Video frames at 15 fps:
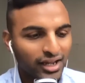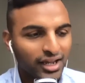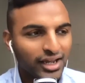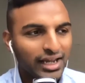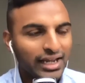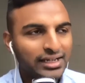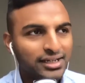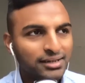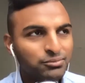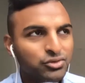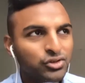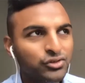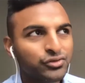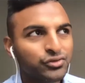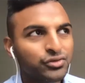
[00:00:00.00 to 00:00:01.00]
In terms
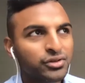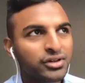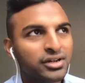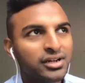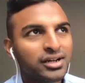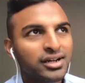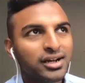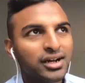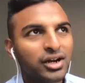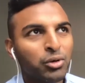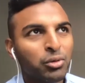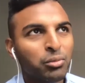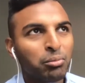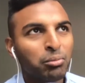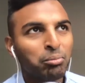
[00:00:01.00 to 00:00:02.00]
of
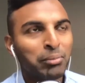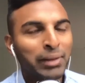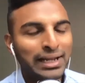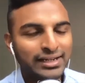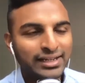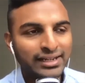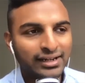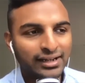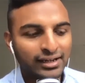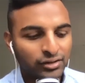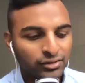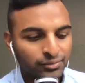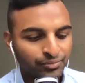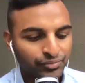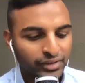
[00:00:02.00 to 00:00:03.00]

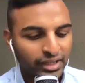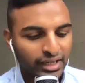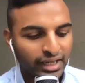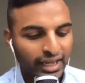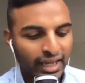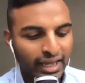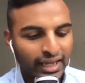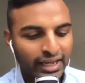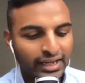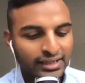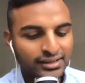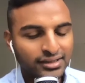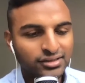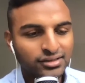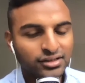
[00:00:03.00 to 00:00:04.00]
multi-cloud, and
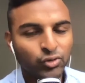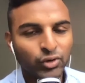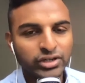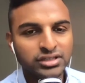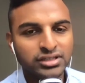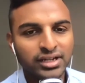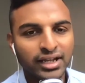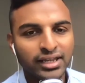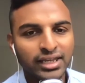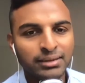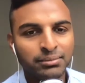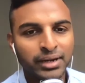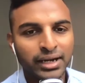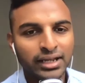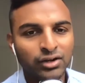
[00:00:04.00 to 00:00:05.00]
this is a question that I keep
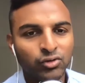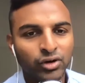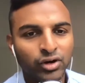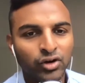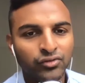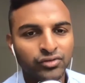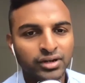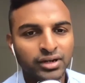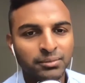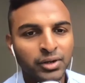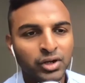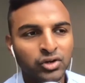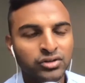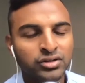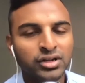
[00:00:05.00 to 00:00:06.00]
getting quite often
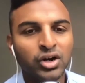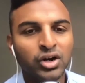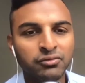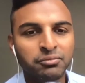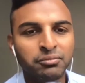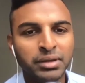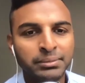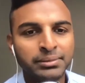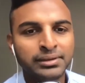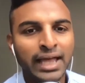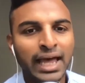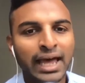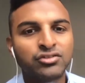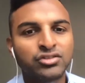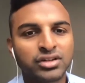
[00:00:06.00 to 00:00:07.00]
because a lot of people
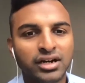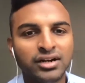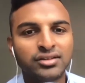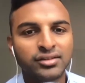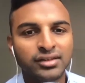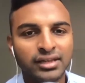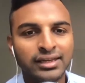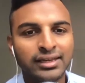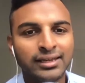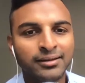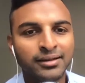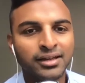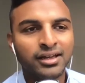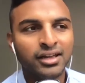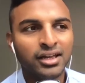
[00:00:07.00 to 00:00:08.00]
have started seeing
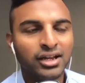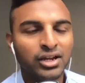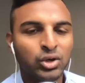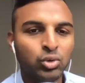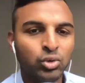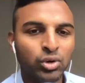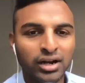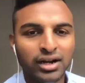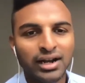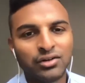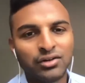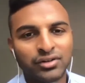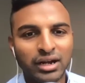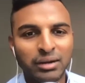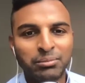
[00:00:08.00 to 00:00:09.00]
Google Cloud
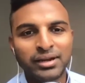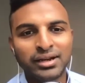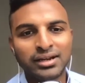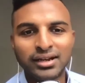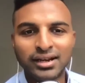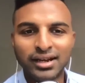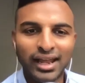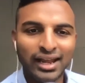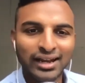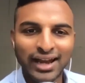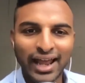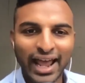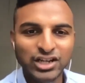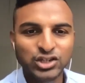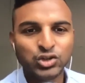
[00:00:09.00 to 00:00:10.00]
creep in and
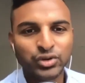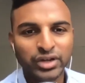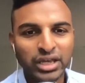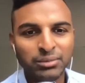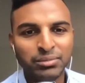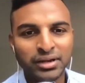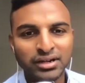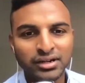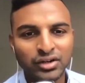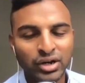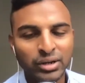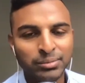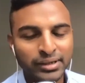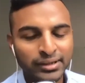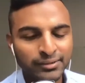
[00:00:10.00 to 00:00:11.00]
Azure creep
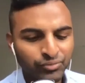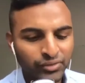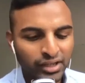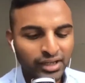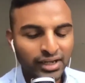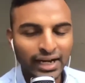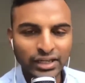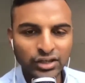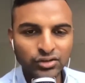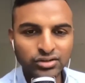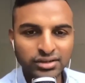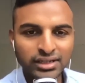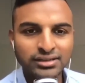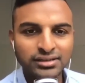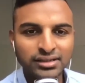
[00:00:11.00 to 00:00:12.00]
in. Are you
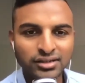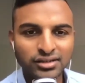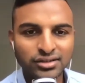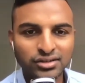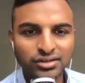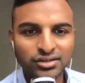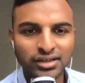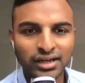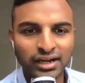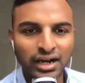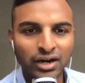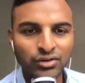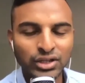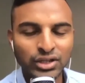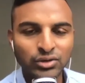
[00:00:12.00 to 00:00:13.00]
seeing this
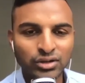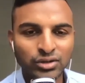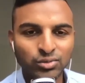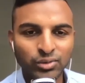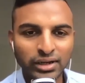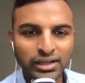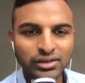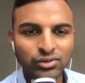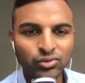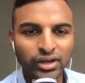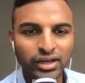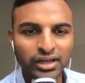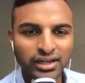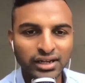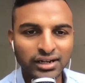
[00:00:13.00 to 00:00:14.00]
around you as well,
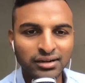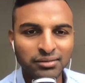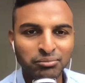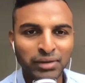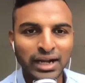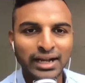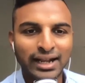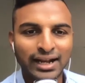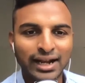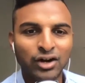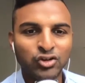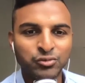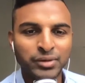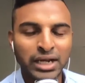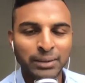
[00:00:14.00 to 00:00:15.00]
where multi-cloud is
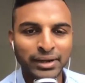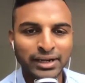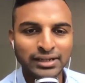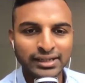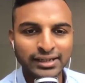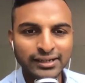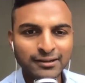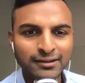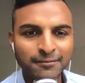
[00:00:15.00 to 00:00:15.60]
becoming a thing?